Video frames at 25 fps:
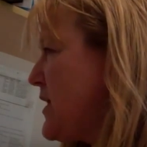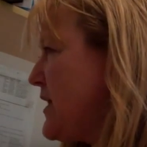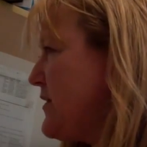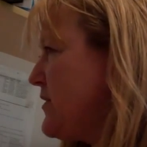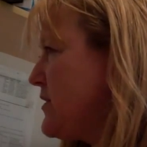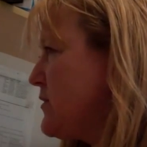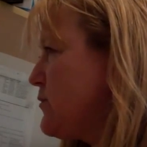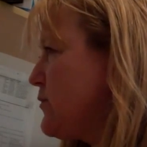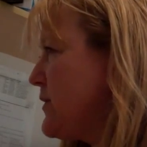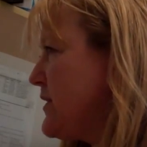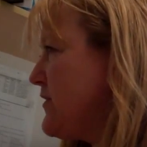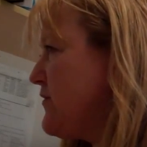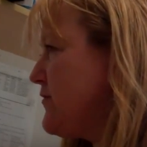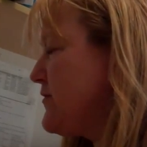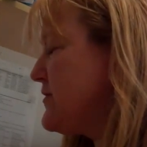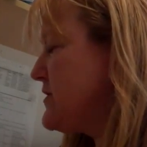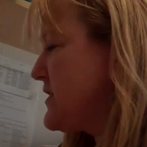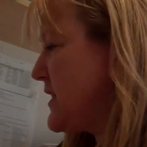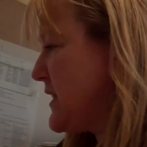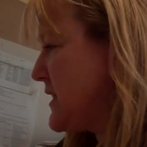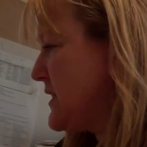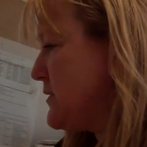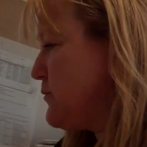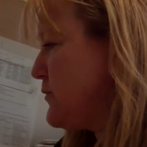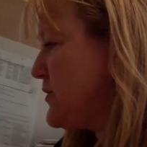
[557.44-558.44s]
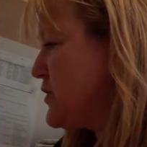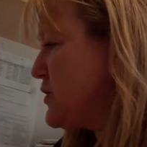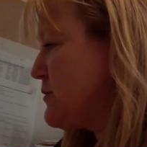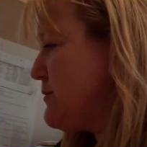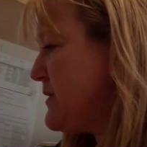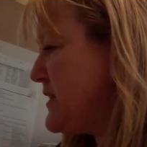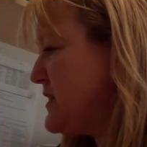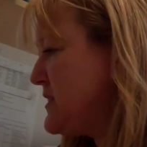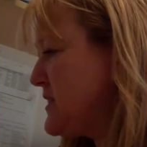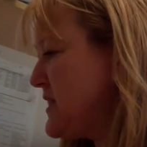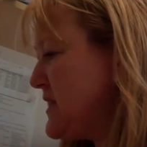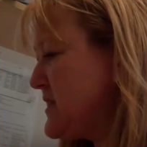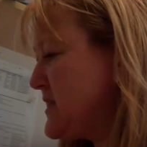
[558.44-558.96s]
way that we've done it, which
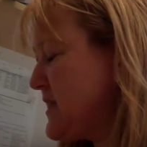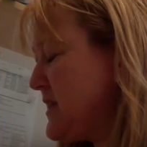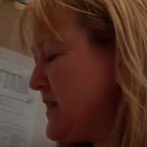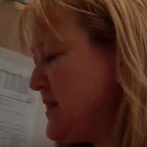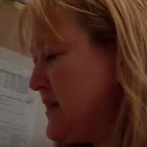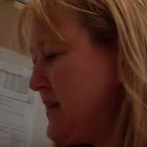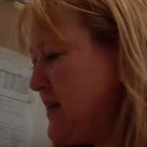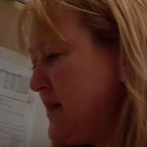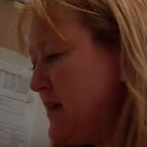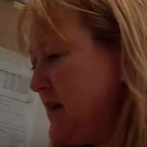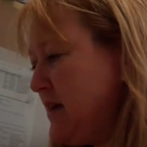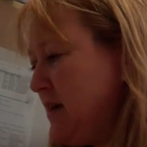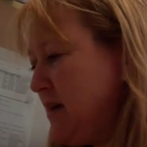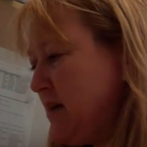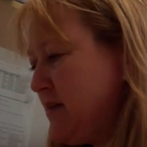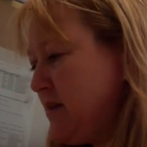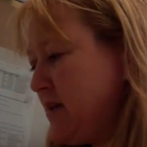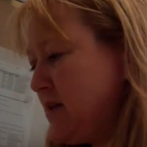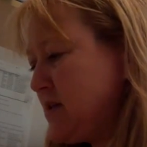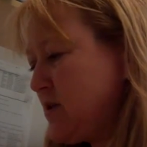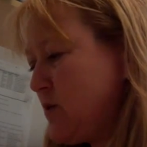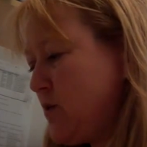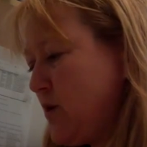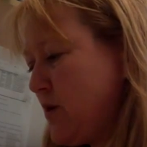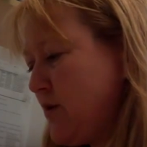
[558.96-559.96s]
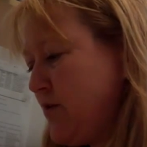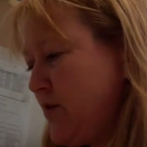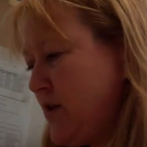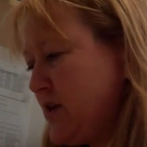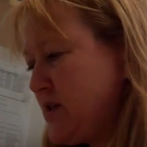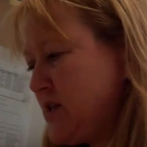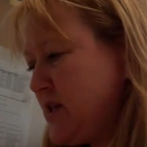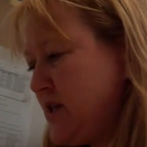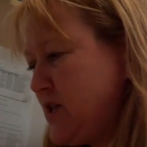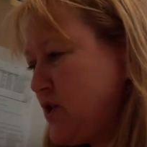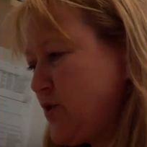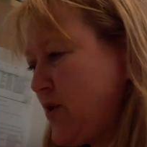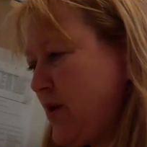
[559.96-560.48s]
means there's a qualified
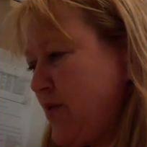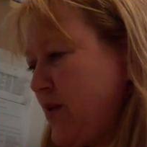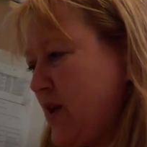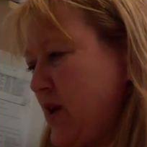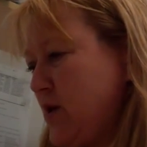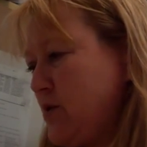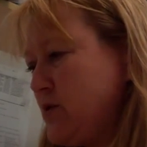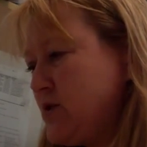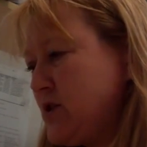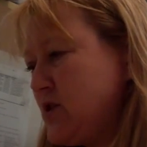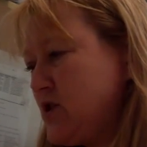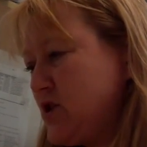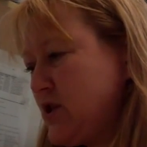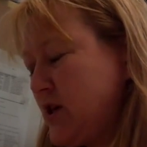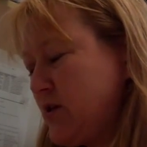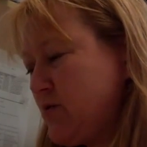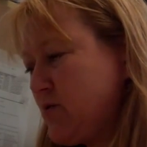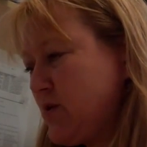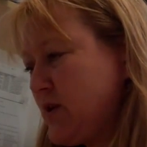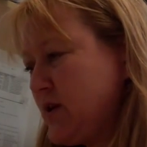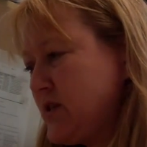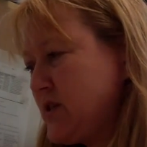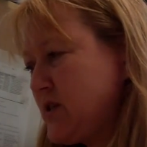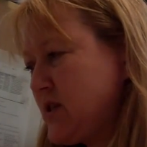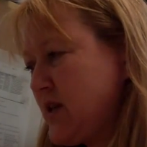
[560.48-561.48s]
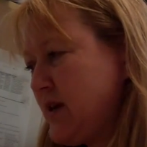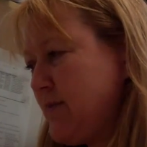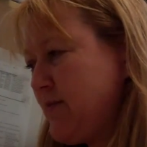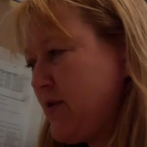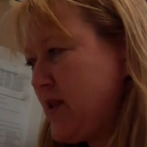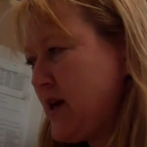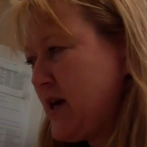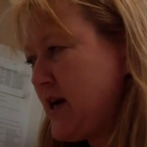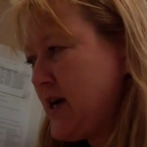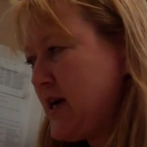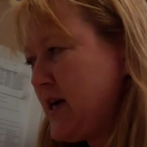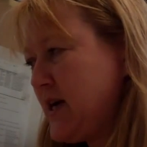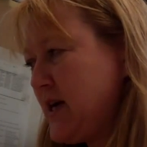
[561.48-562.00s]
teacher out there who's a generalist, and
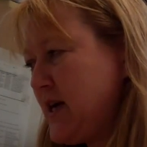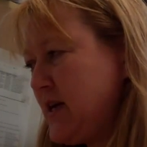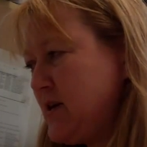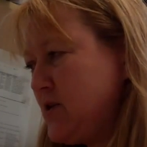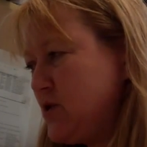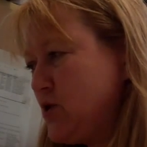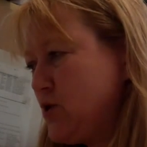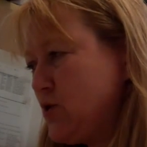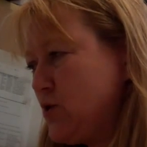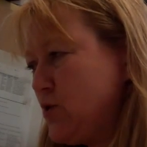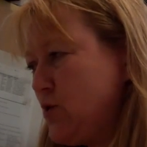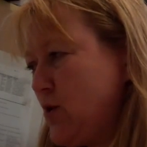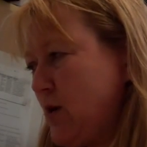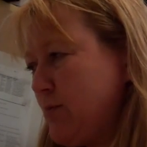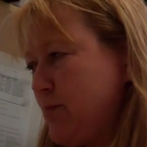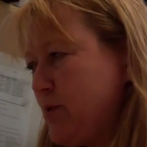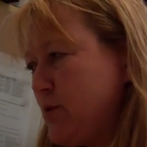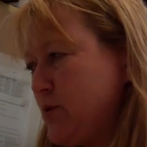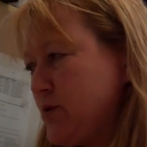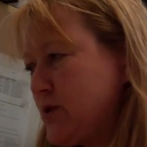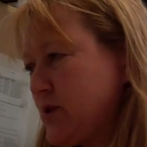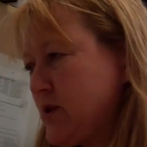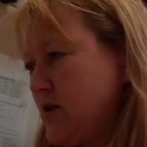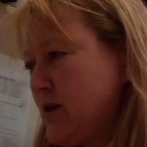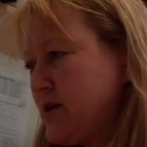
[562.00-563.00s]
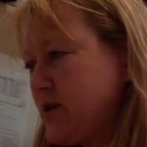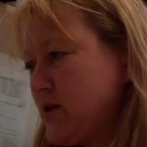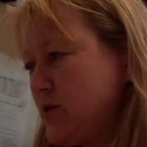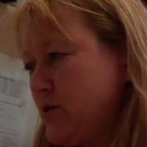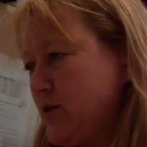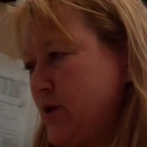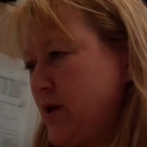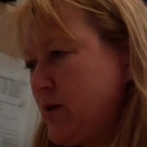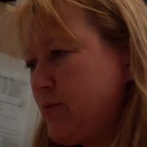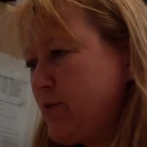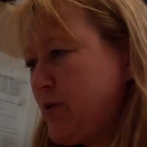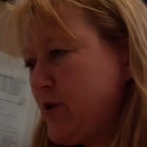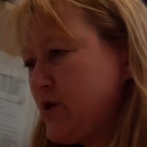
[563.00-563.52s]
they do a personalised
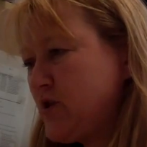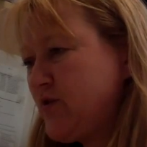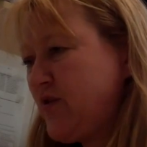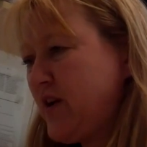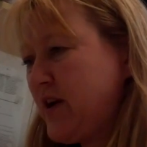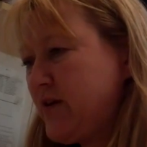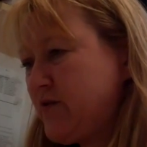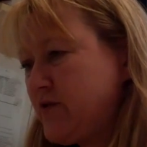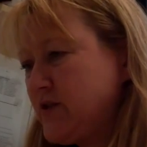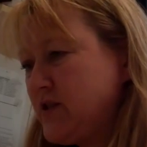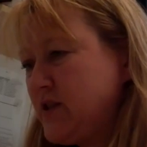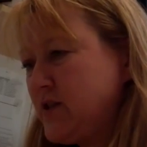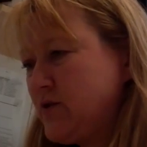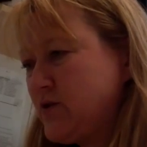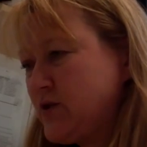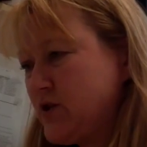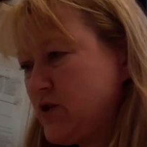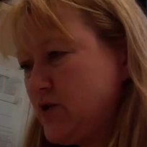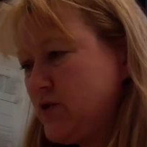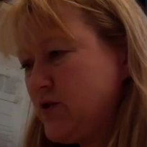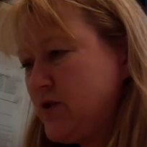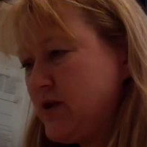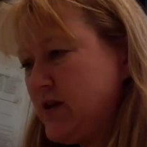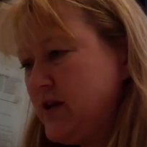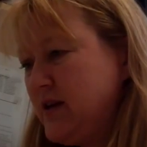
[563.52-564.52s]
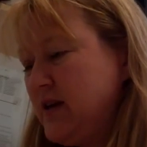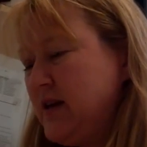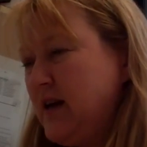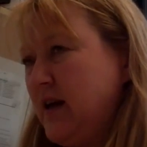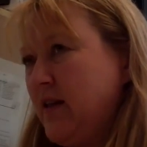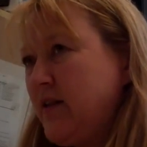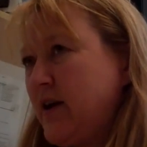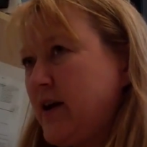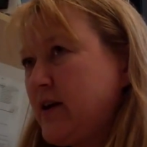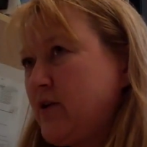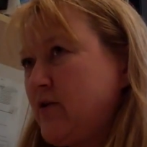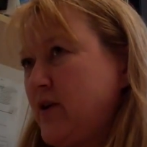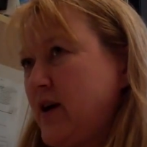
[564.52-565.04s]
learning approach for every single student.
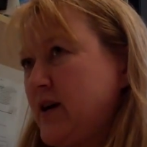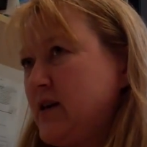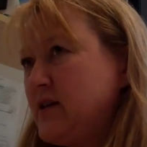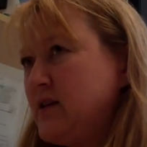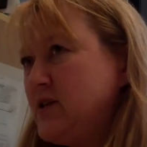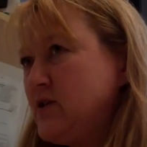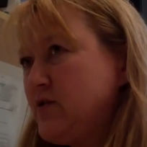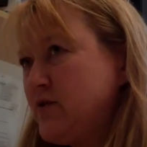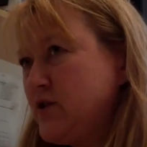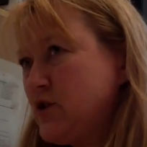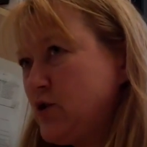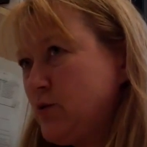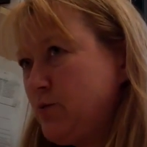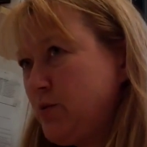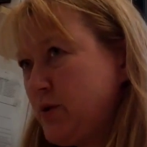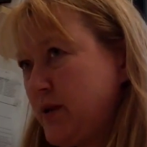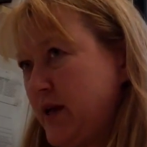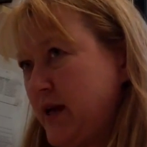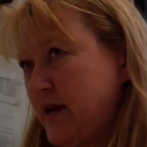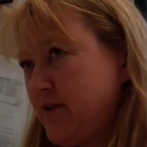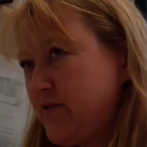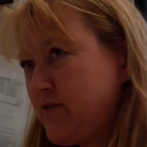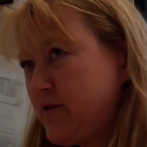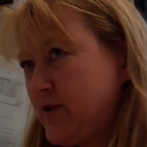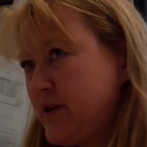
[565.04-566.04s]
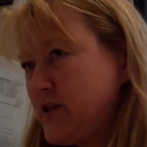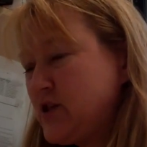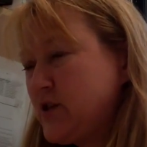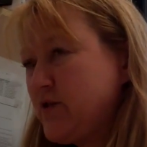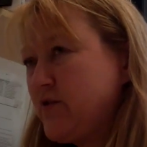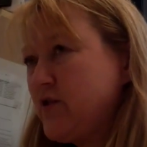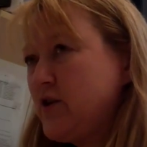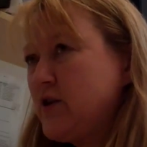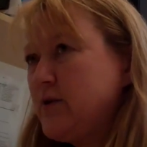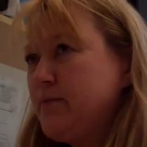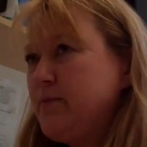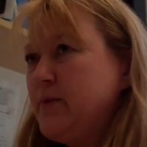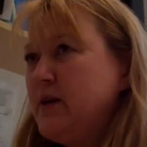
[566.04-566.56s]
They create an individual plan for each of
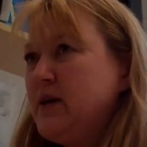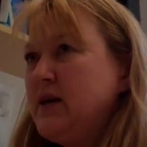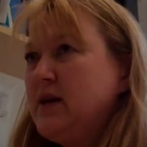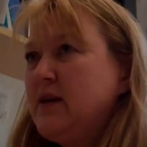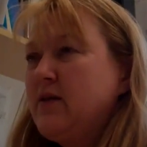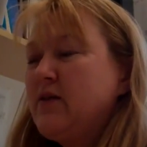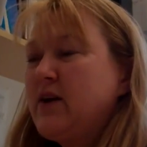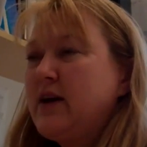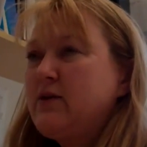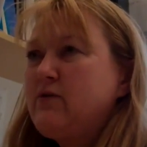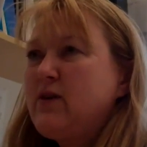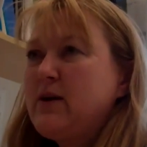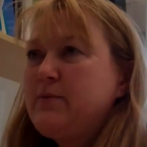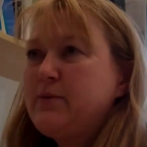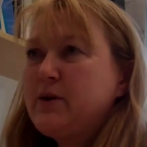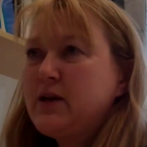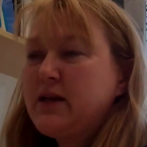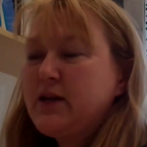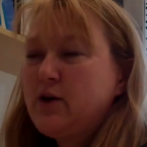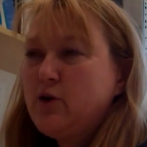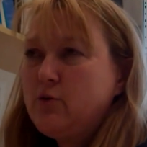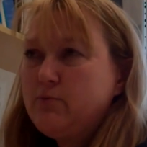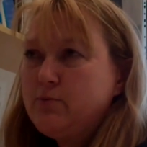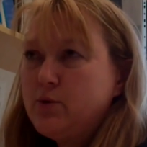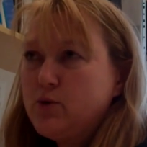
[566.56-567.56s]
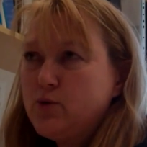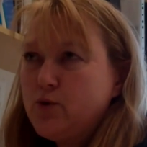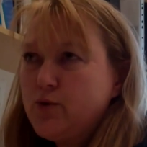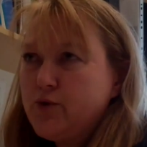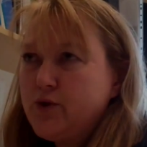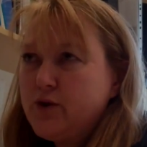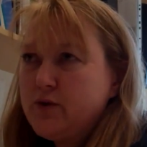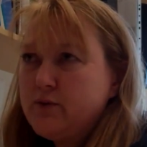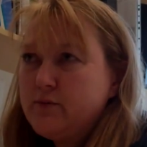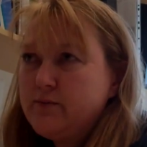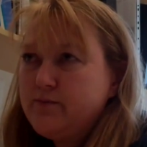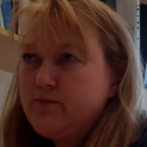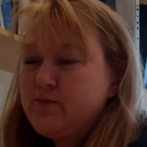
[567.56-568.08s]
them, they rapidly onboard
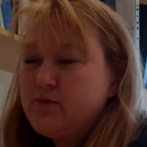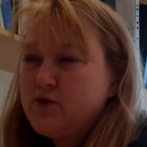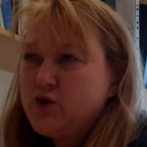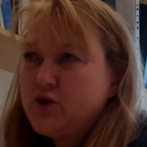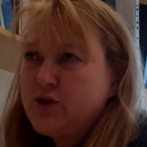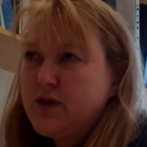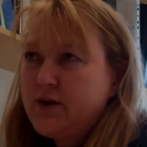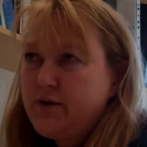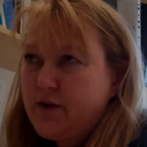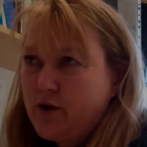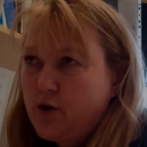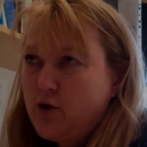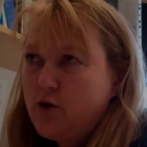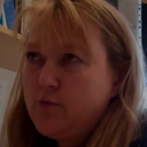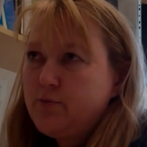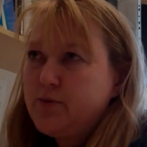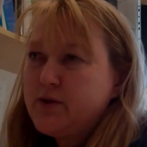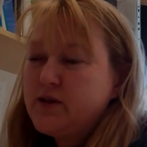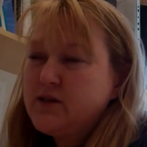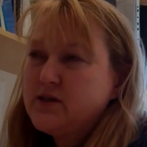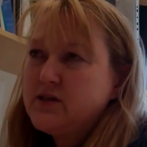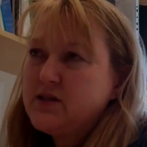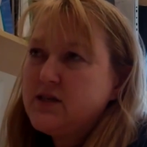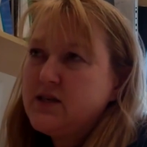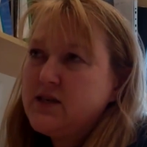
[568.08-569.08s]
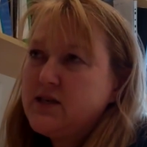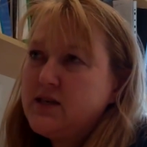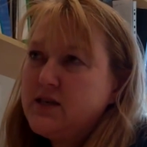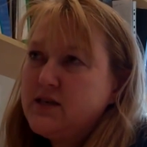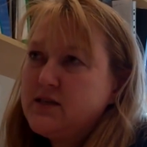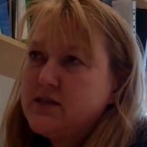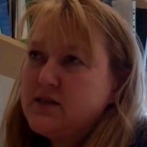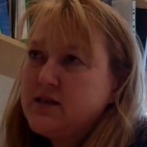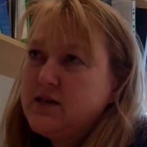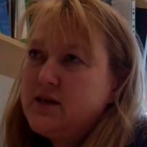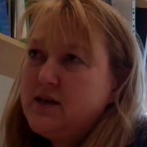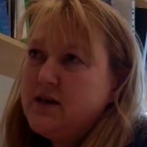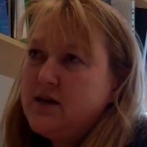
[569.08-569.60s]
them, generic
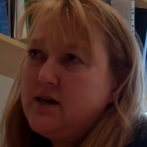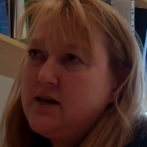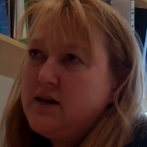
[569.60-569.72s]
competencies,